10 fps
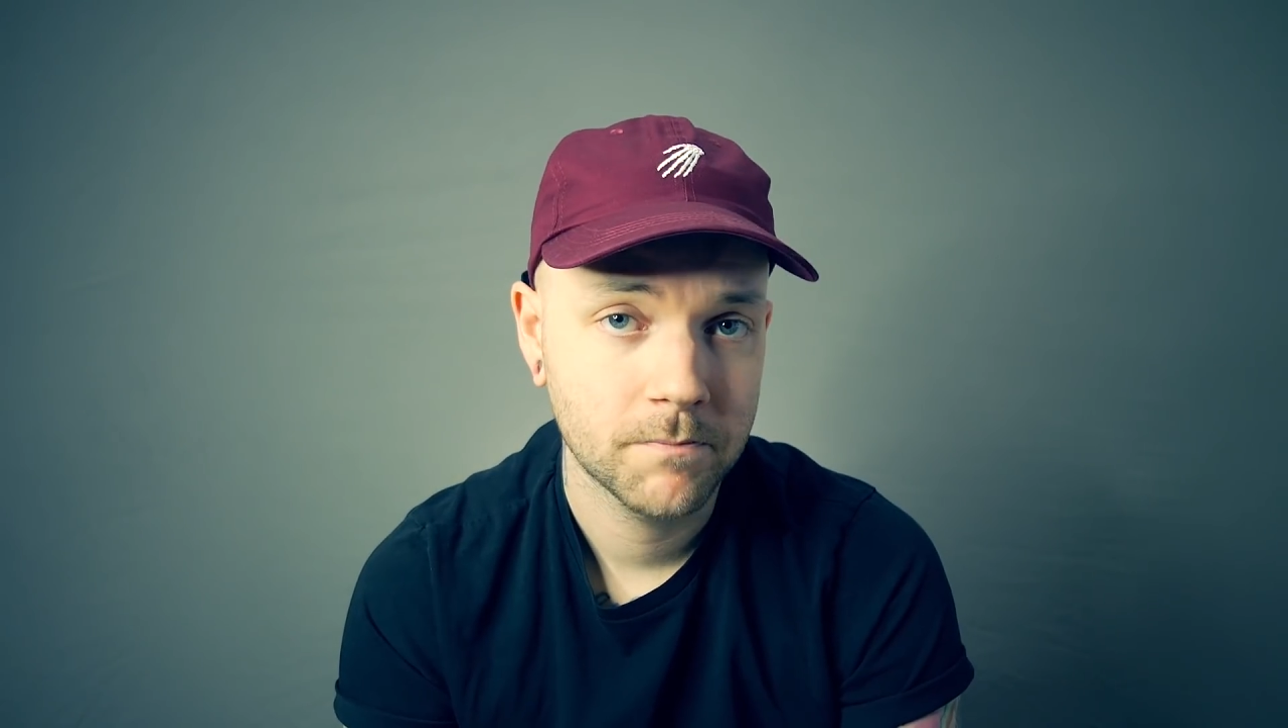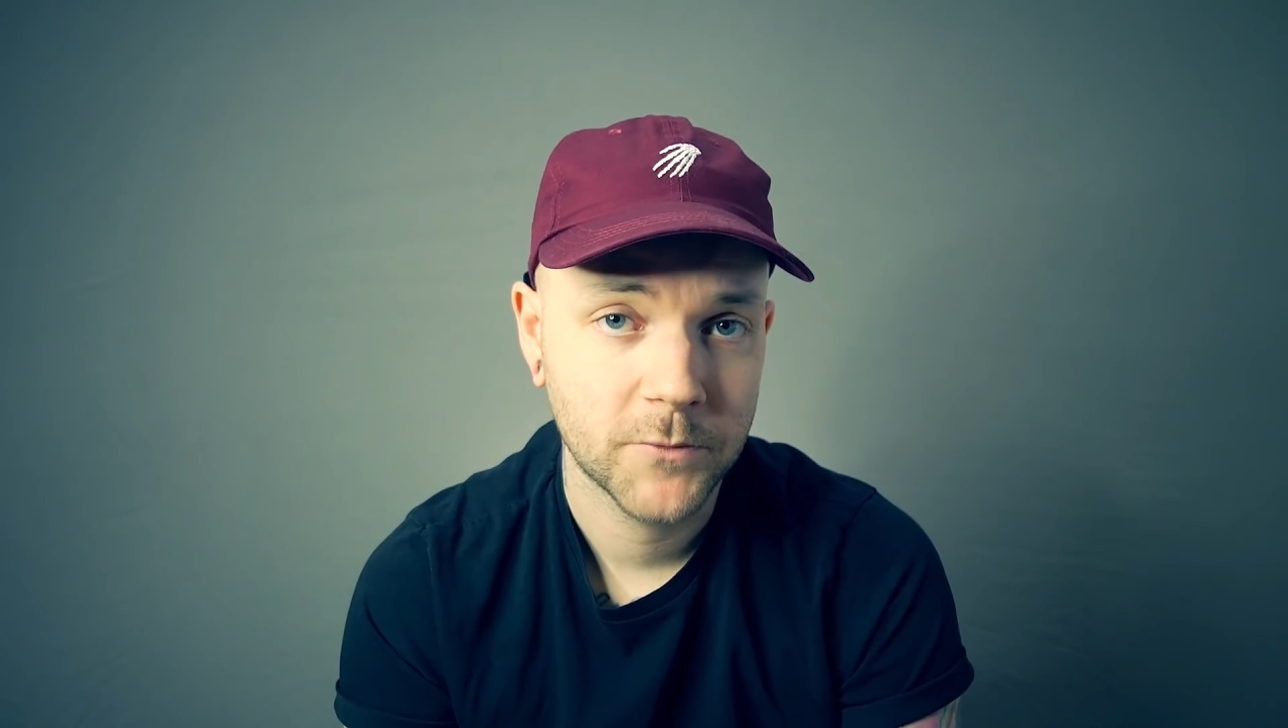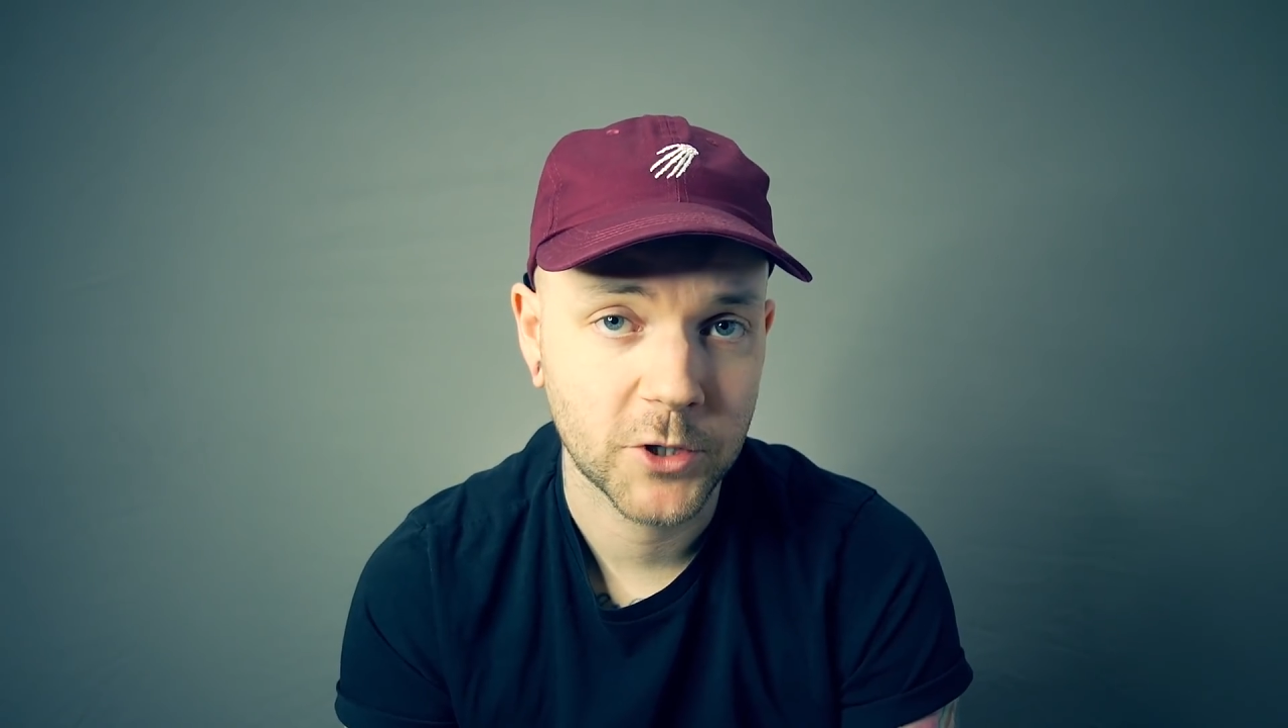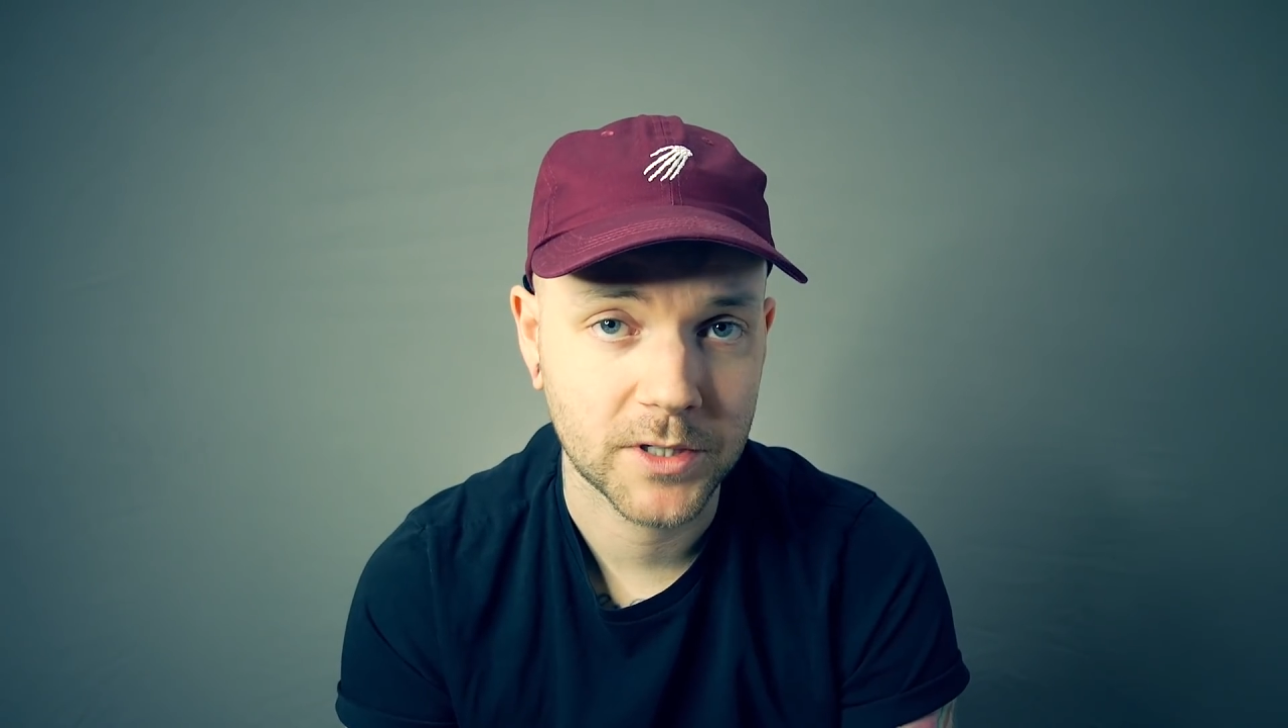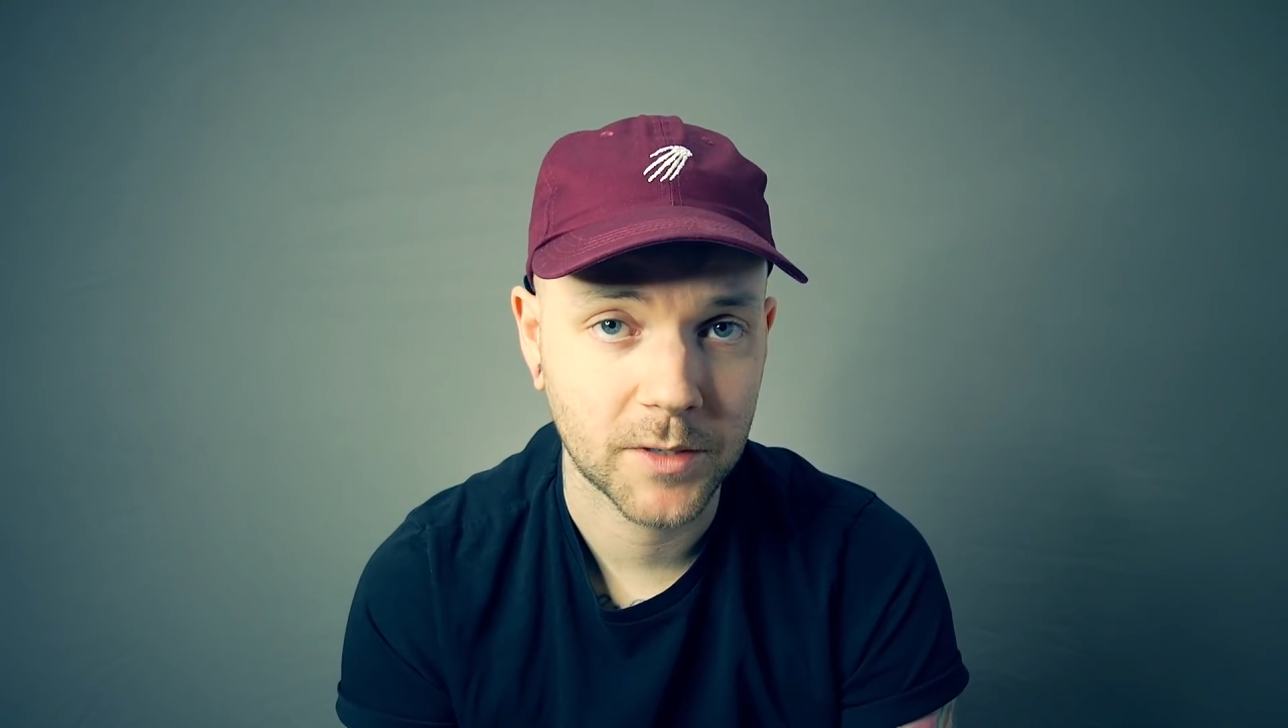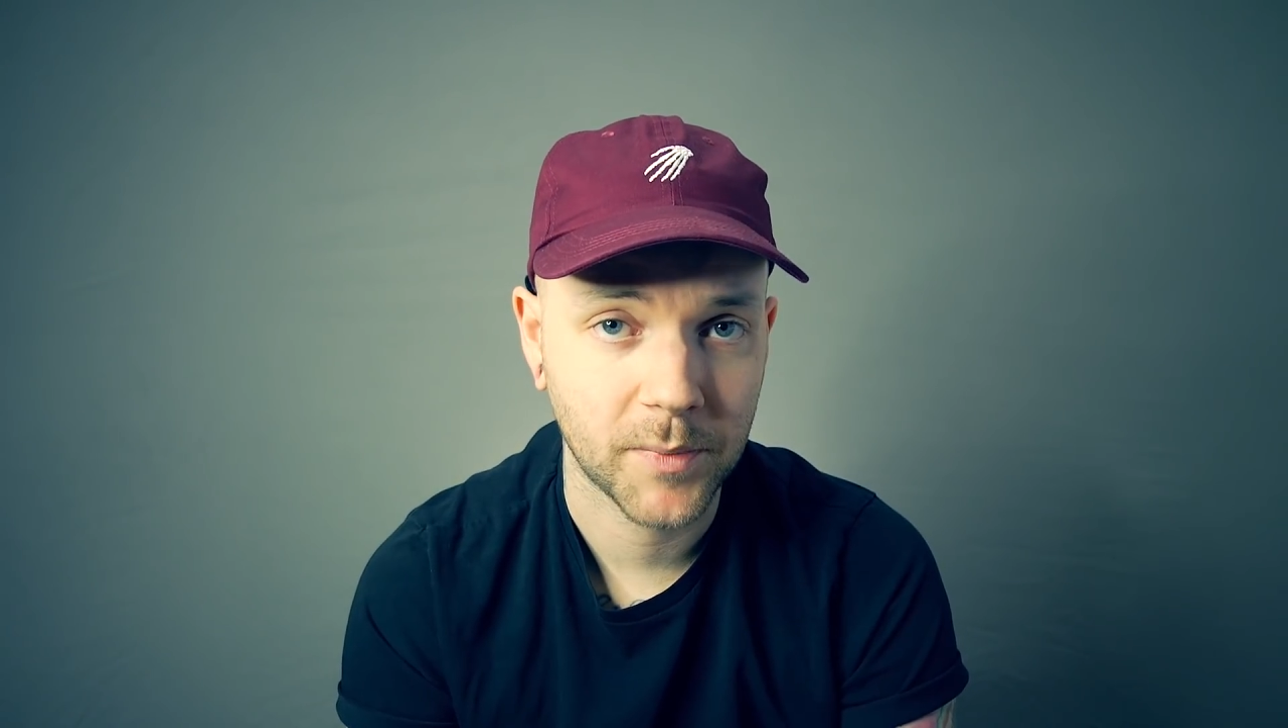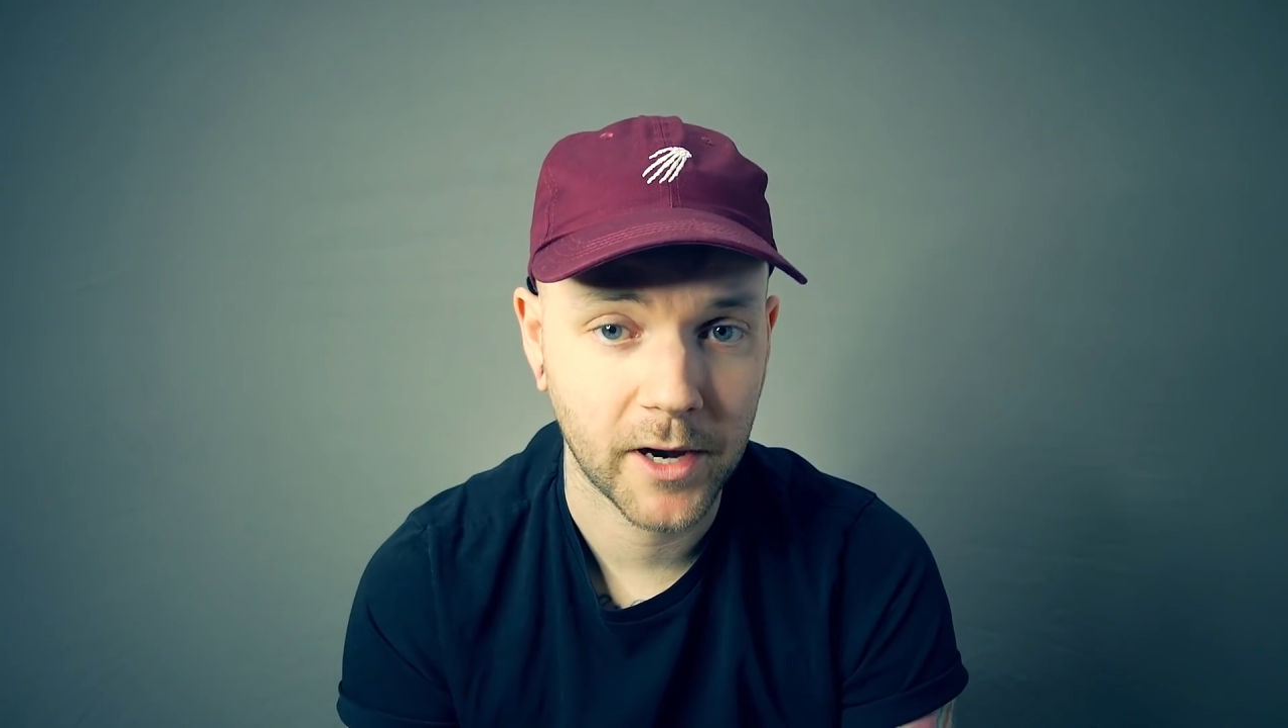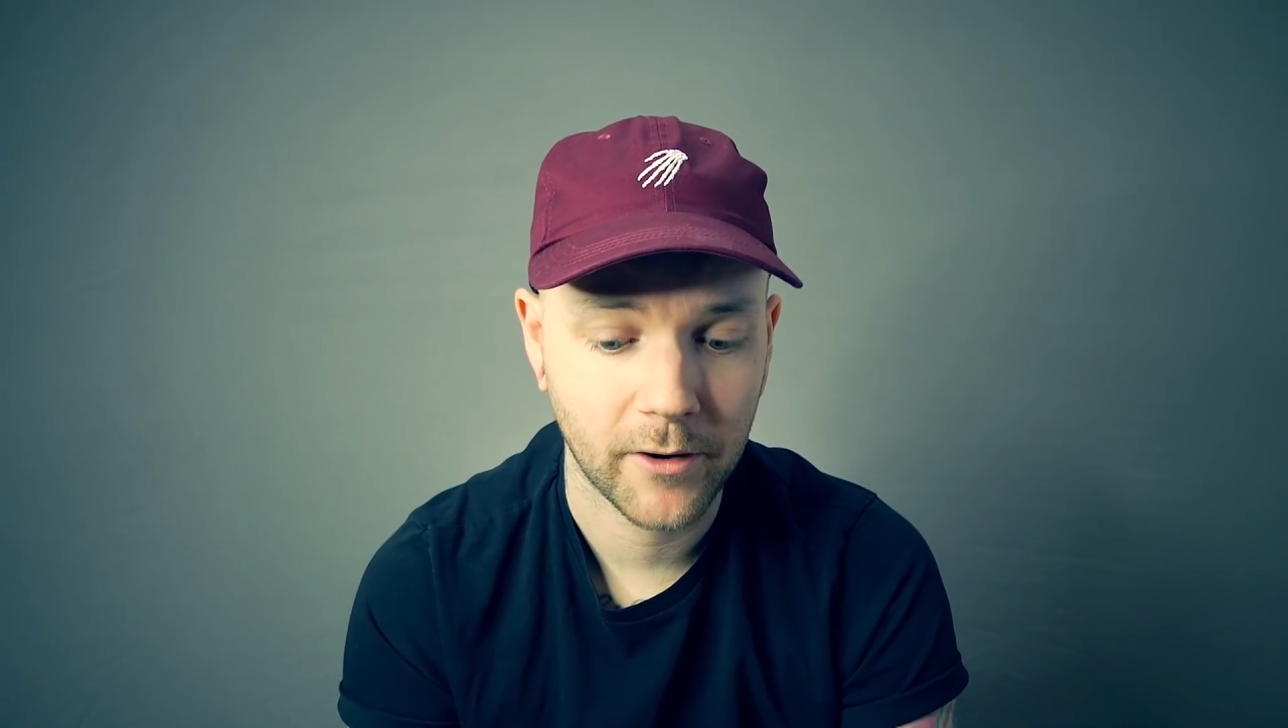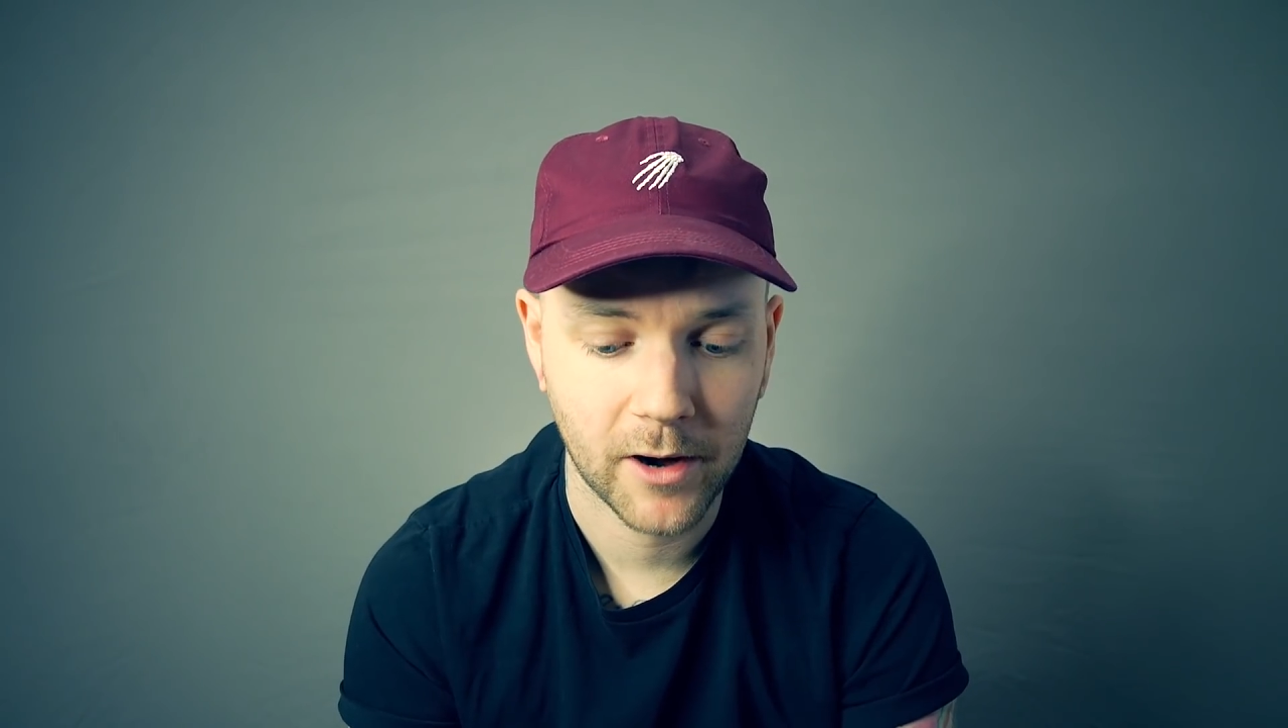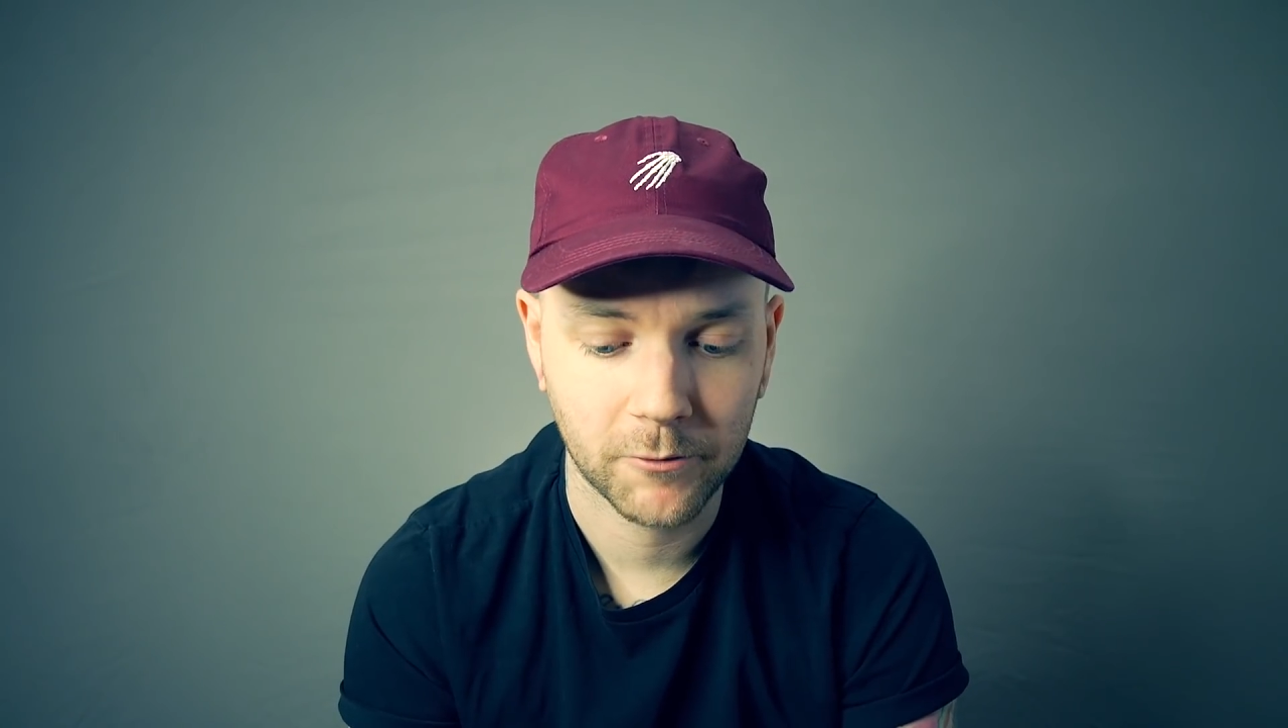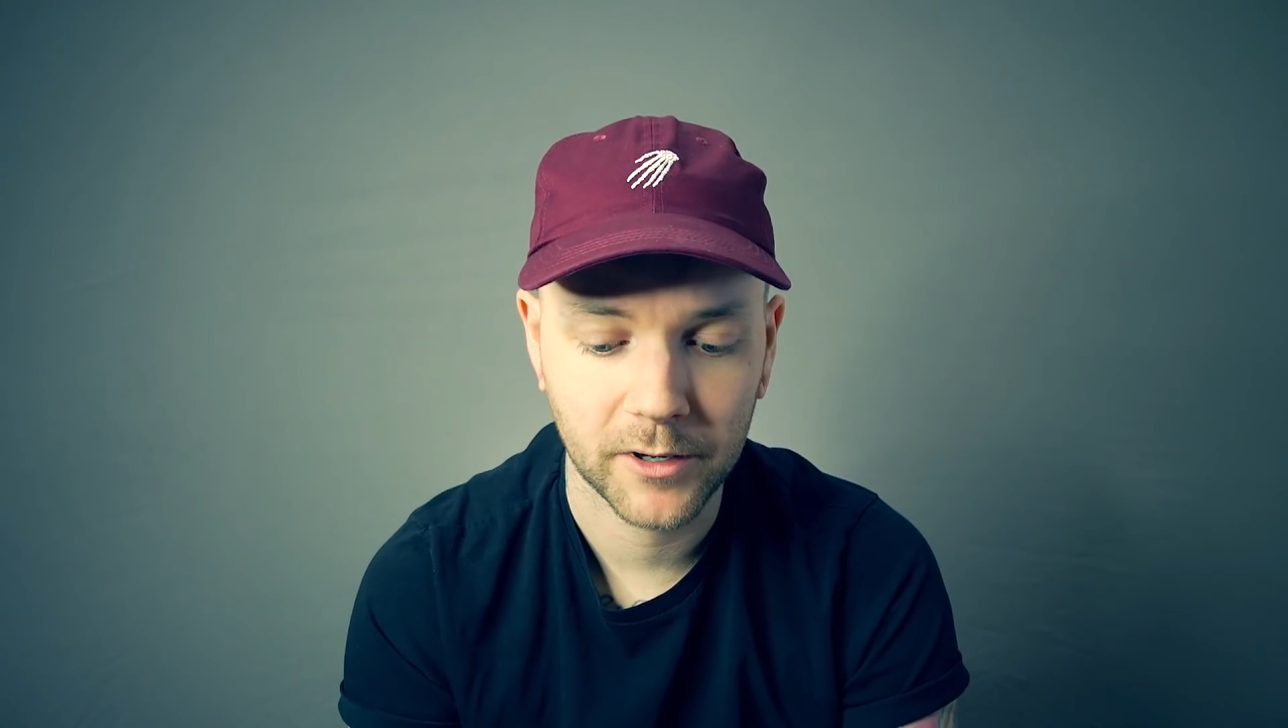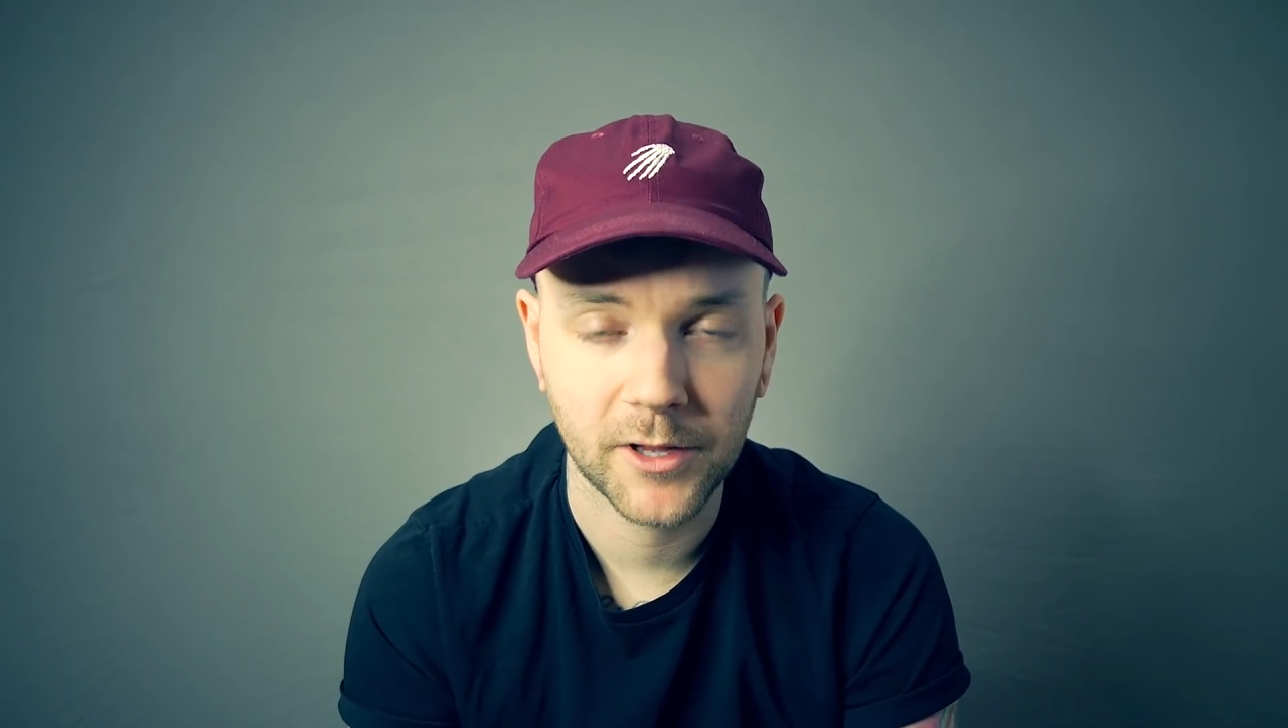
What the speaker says: just to play around with.